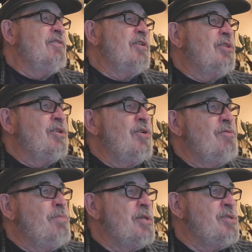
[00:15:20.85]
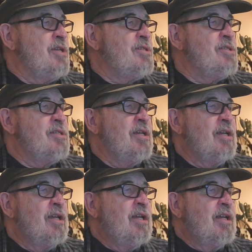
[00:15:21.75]
of a third business.
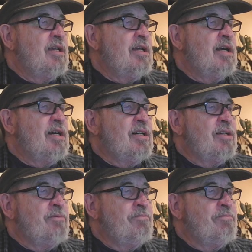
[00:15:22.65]
I'll